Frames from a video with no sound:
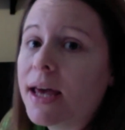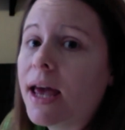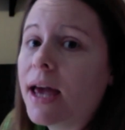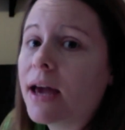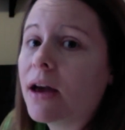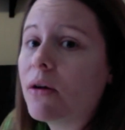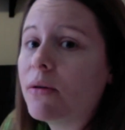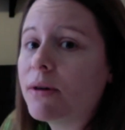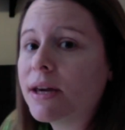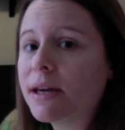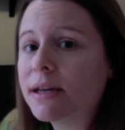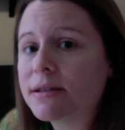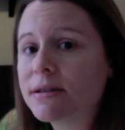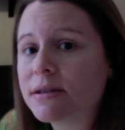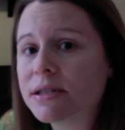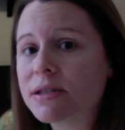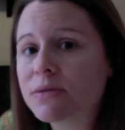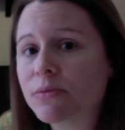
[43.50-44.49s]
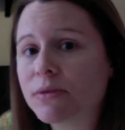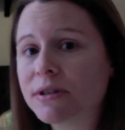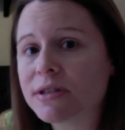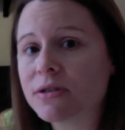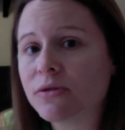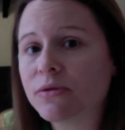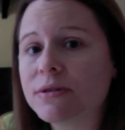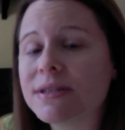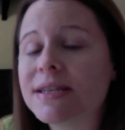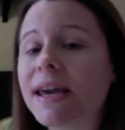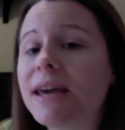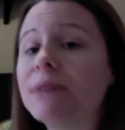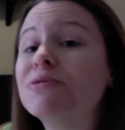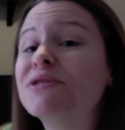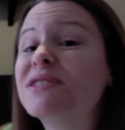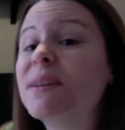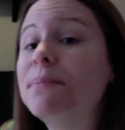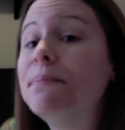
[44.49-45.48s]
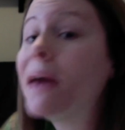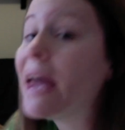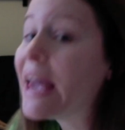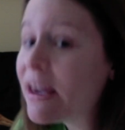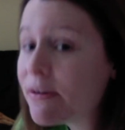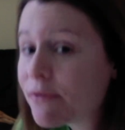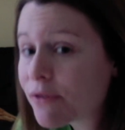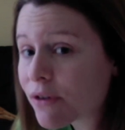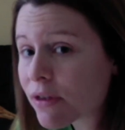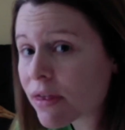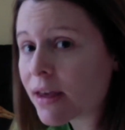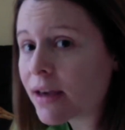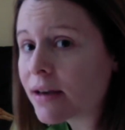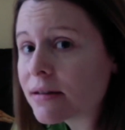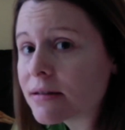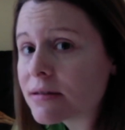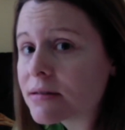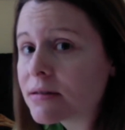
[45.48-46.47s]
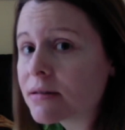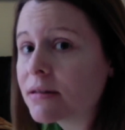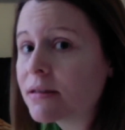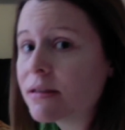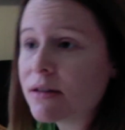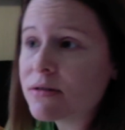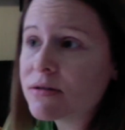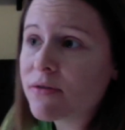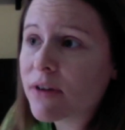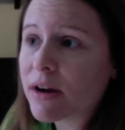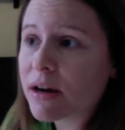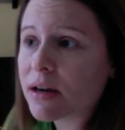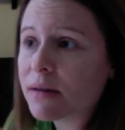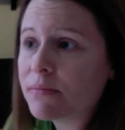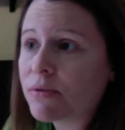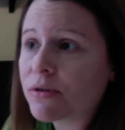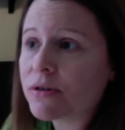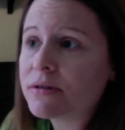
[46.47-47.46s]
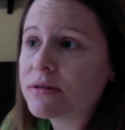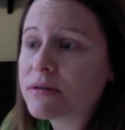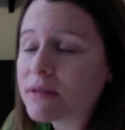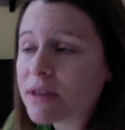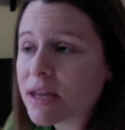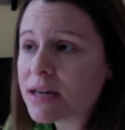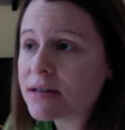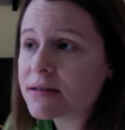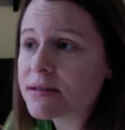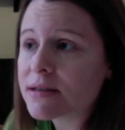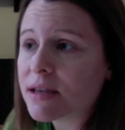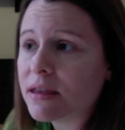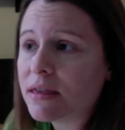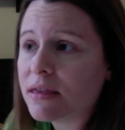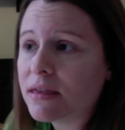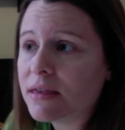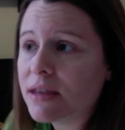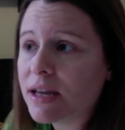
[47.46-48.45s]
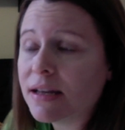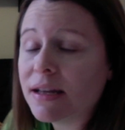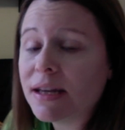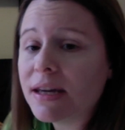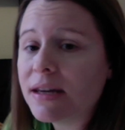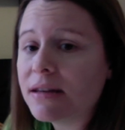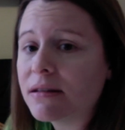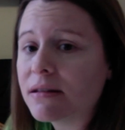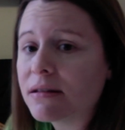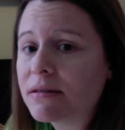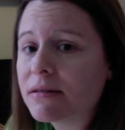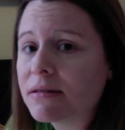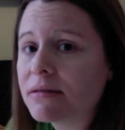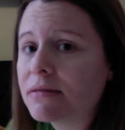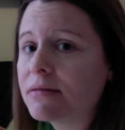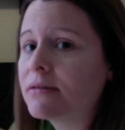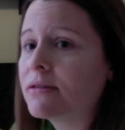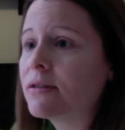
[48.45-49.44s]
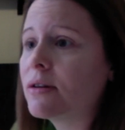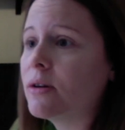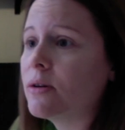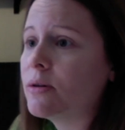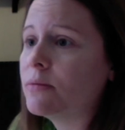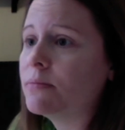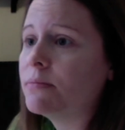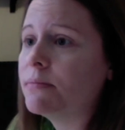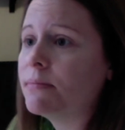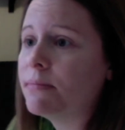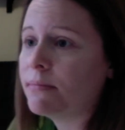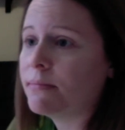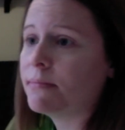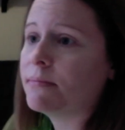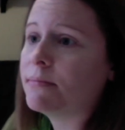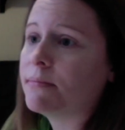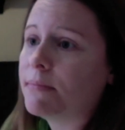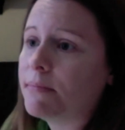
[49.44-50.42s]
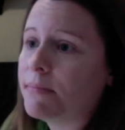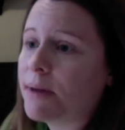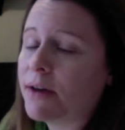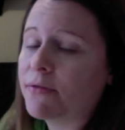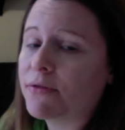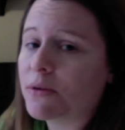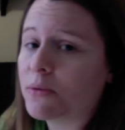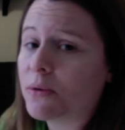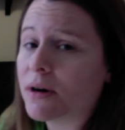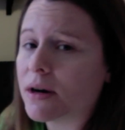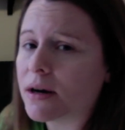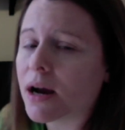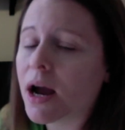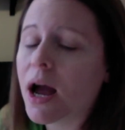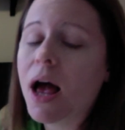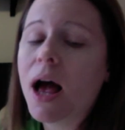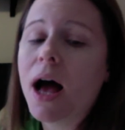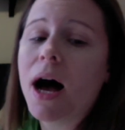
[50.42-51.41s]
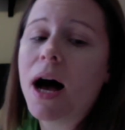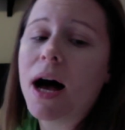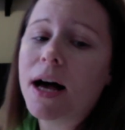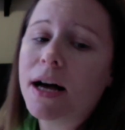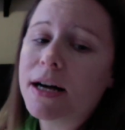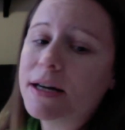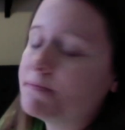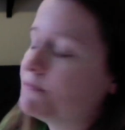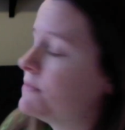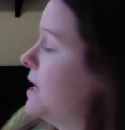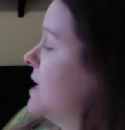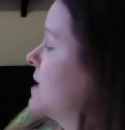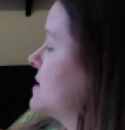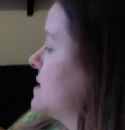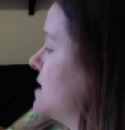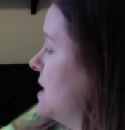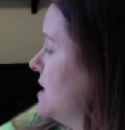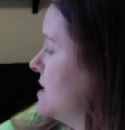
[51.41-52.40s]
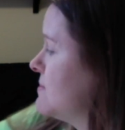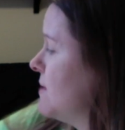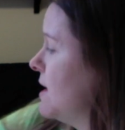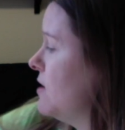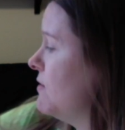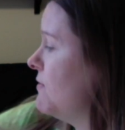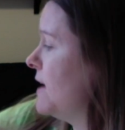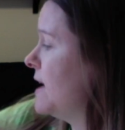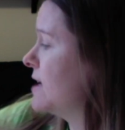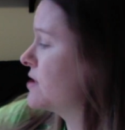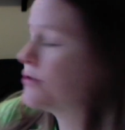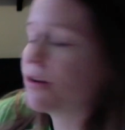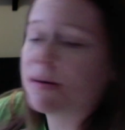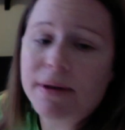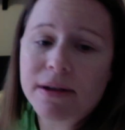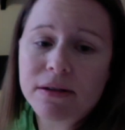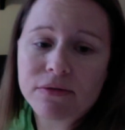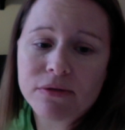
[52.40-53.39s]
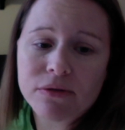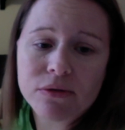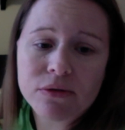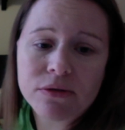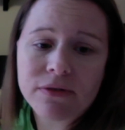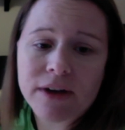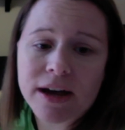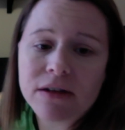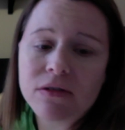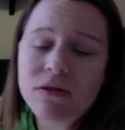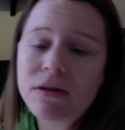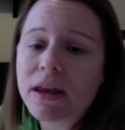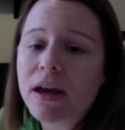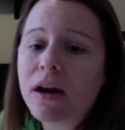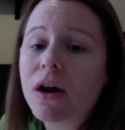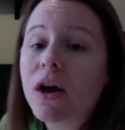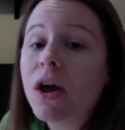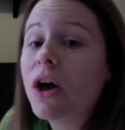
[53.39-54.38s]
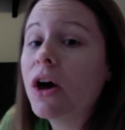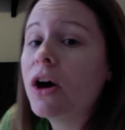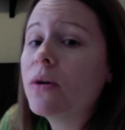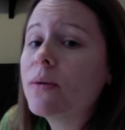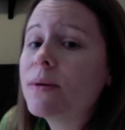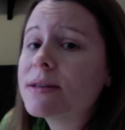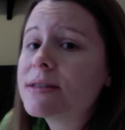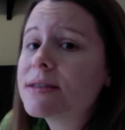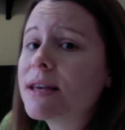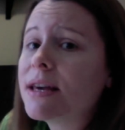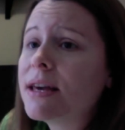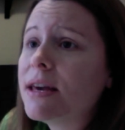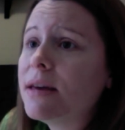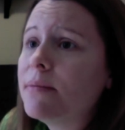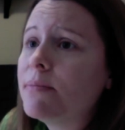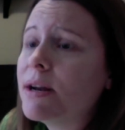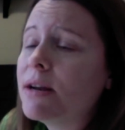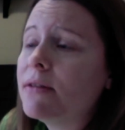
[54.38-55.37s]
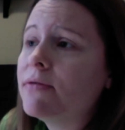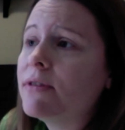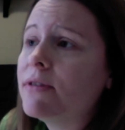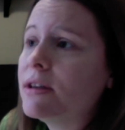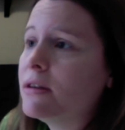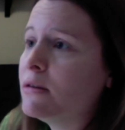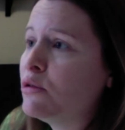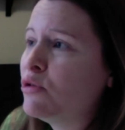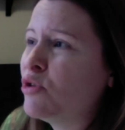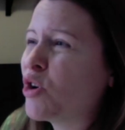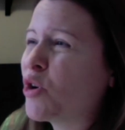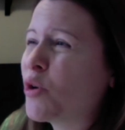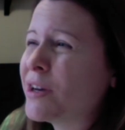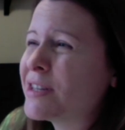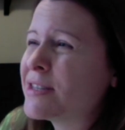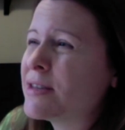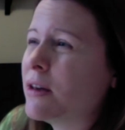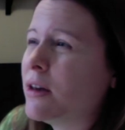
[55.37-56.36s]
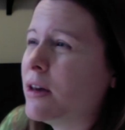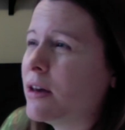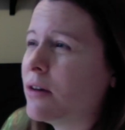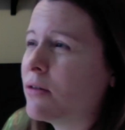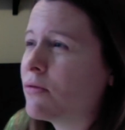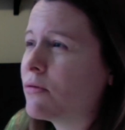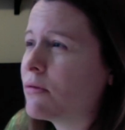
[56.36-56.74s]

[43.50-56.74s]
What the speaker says: going into this war? So who's able to pay for things? There's very important things that they need to pay for the war. Next is manufacturing. We have a little factory there. Who has the benefit or has the